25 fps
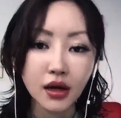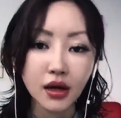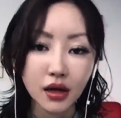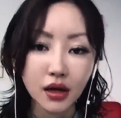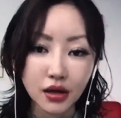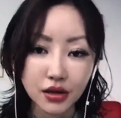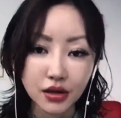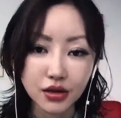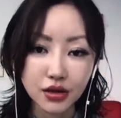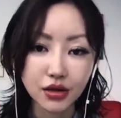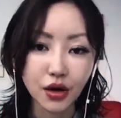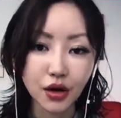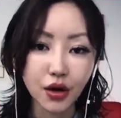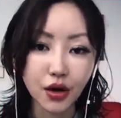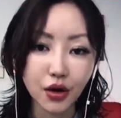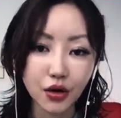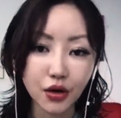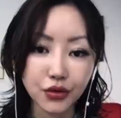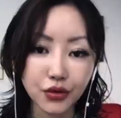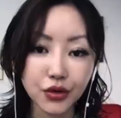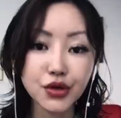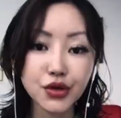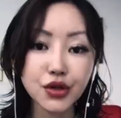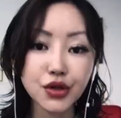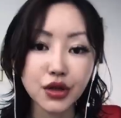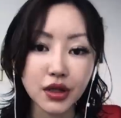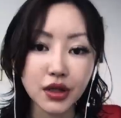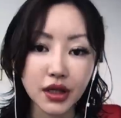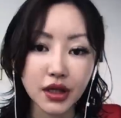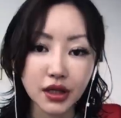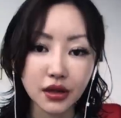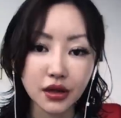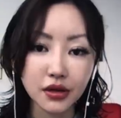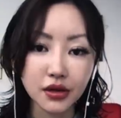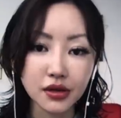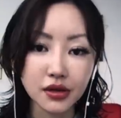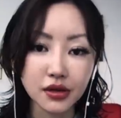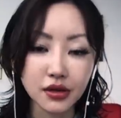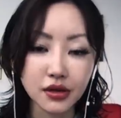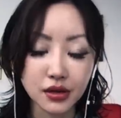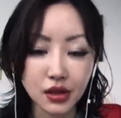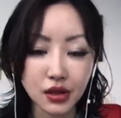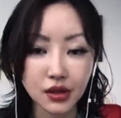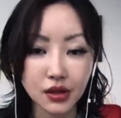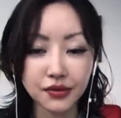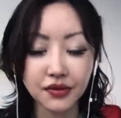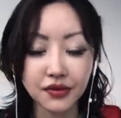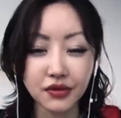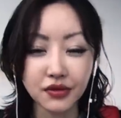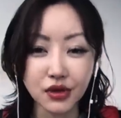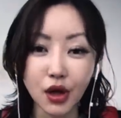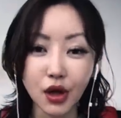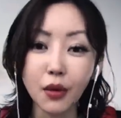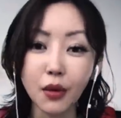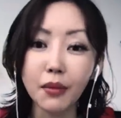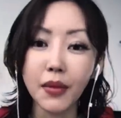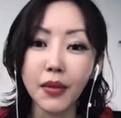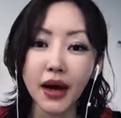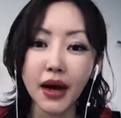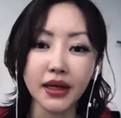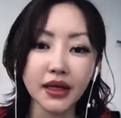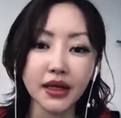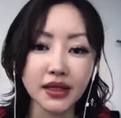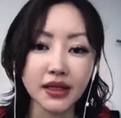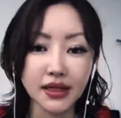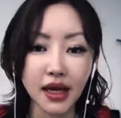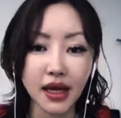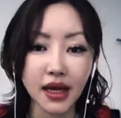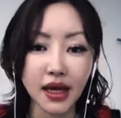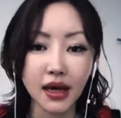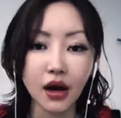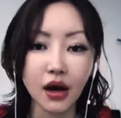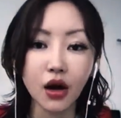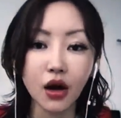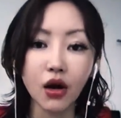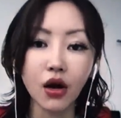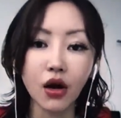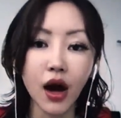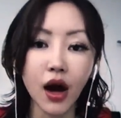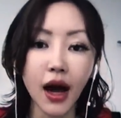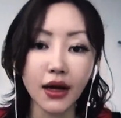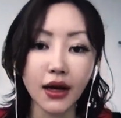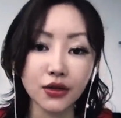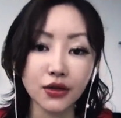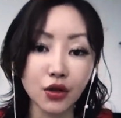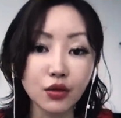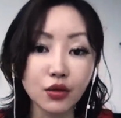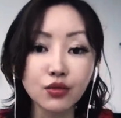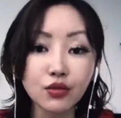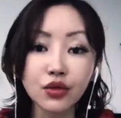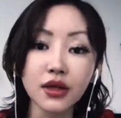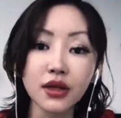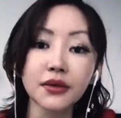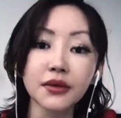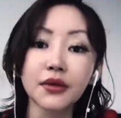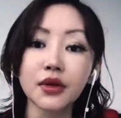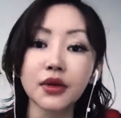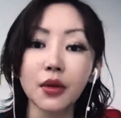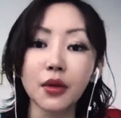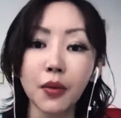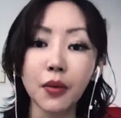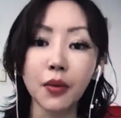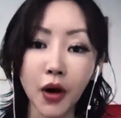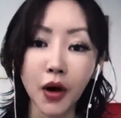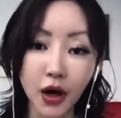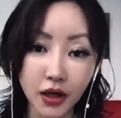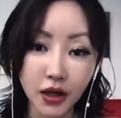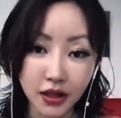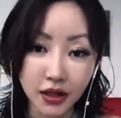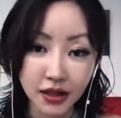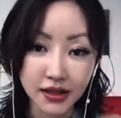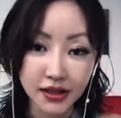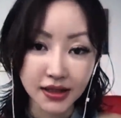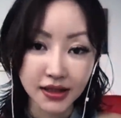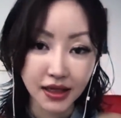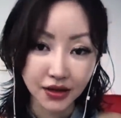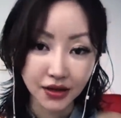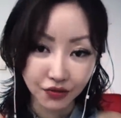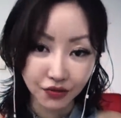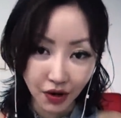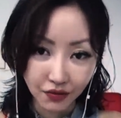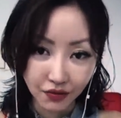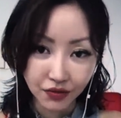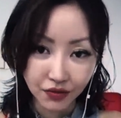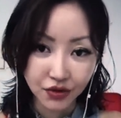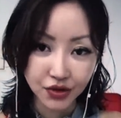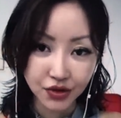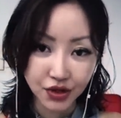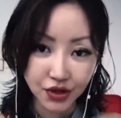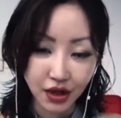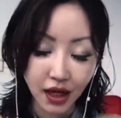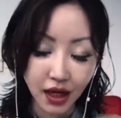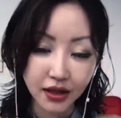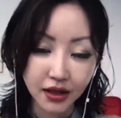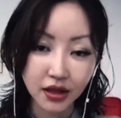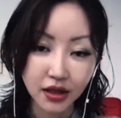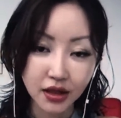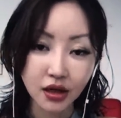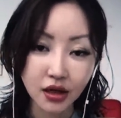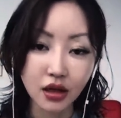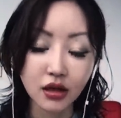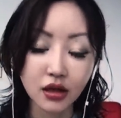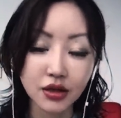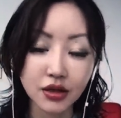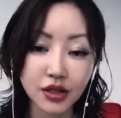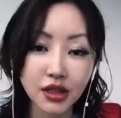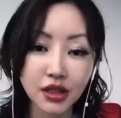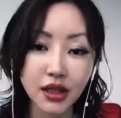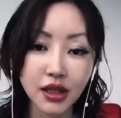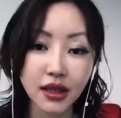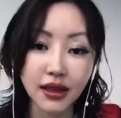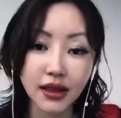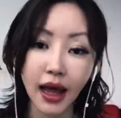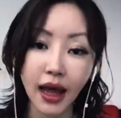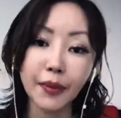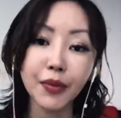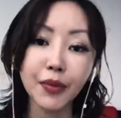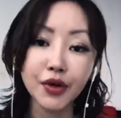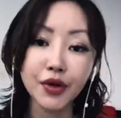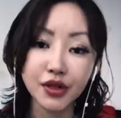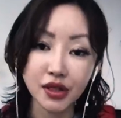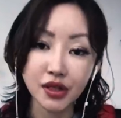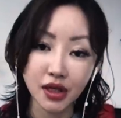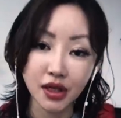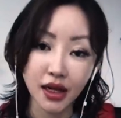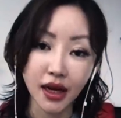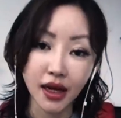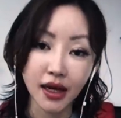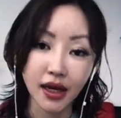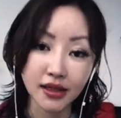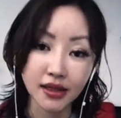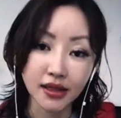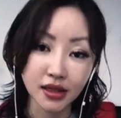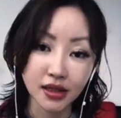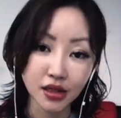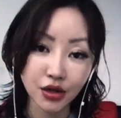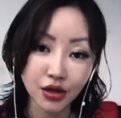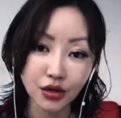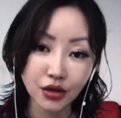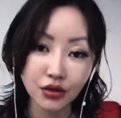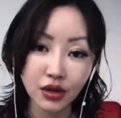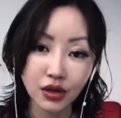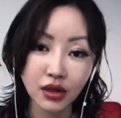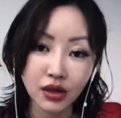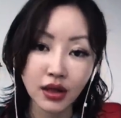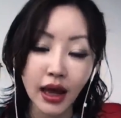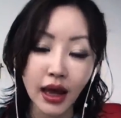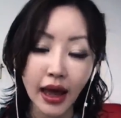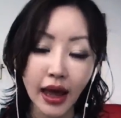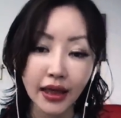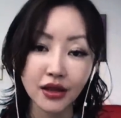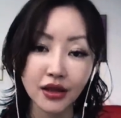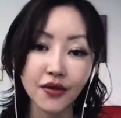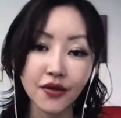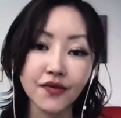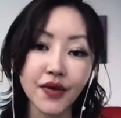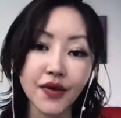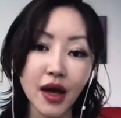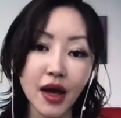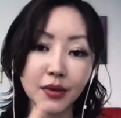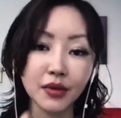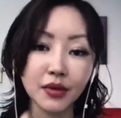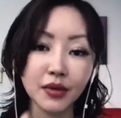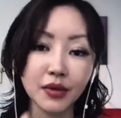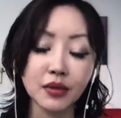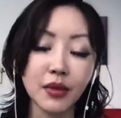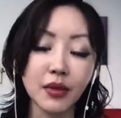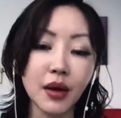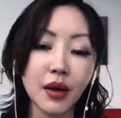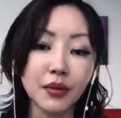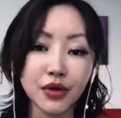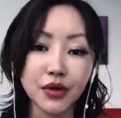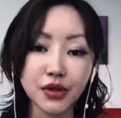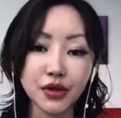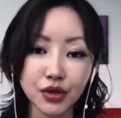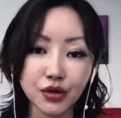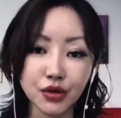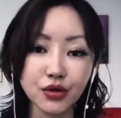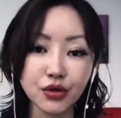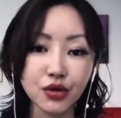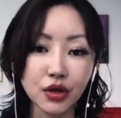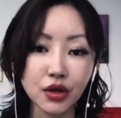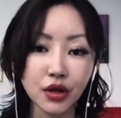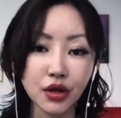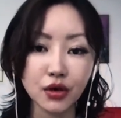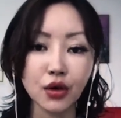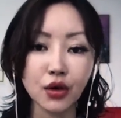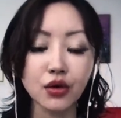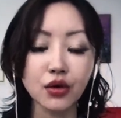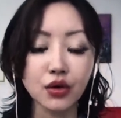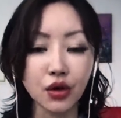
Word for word: So usually, those if somebody say, "Oh, I don't believe in the party's like revolution ideology," then that person get executed, and the family members usually go to